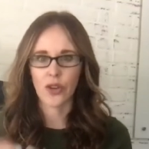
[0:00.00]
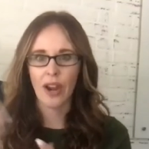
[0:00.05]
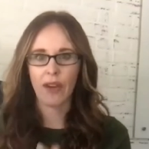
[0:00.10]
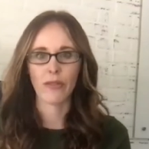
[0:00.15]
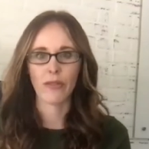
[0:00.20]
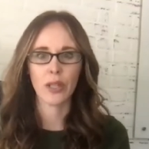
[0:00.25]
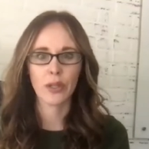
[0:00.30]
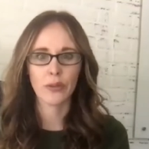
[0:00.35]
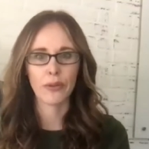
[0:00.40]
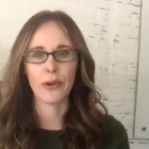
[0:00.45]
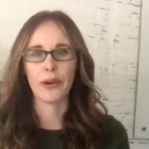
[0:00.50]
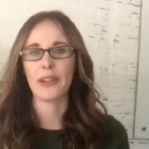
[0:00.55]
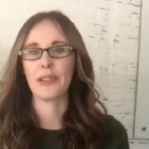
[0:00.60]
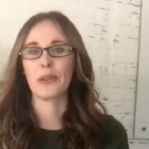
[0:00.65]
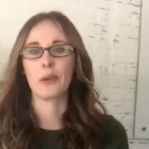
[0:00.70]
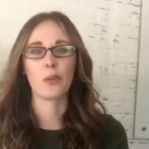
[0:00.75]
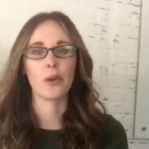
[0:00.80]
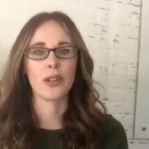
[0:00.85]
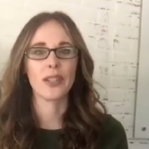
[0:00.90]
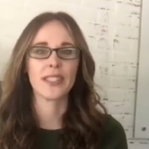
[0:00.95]
travel
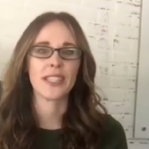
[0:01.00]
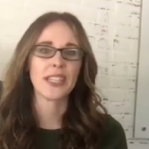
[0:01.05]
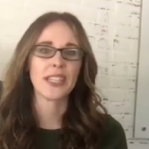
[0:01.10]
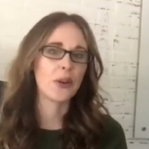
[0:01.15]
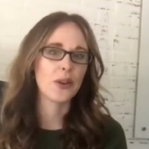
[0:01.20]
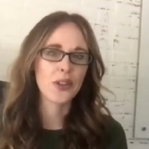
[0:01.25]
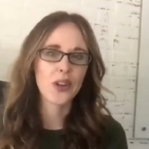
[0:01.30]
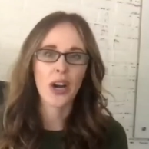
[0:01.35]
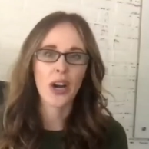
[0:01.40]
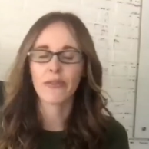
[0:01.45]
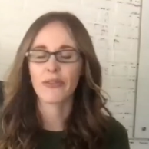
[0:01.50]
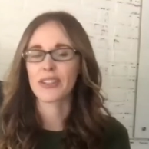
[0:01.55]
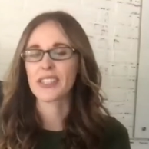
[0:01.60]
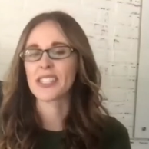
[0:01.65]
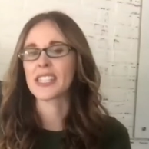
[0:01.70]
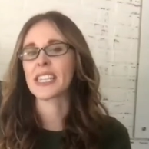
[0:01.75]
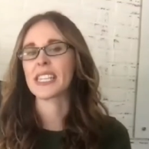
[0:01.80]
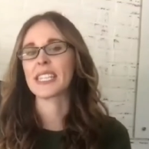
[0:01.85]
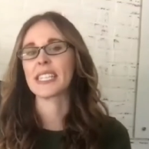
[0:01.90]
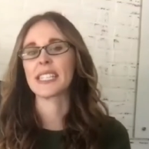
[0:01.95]
around the world and go to
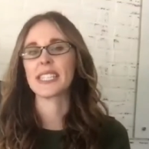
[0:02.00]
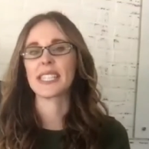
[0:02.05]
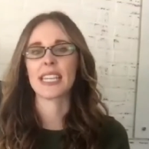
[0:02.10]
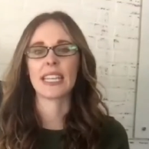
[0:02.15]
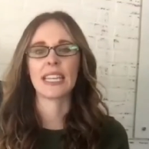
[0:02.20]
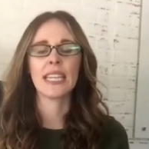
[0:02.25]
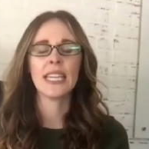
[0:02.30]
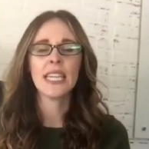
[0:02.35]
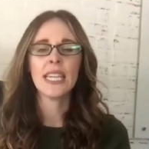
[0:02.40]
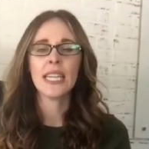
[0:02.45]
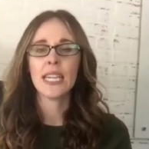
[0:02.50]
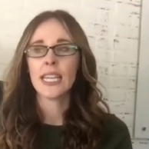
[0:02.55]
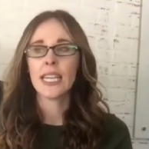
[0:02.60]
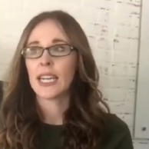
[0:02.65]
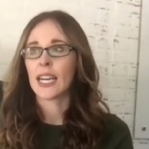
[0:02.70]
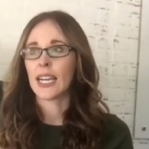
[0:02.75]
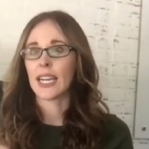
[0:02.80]
conferences and right.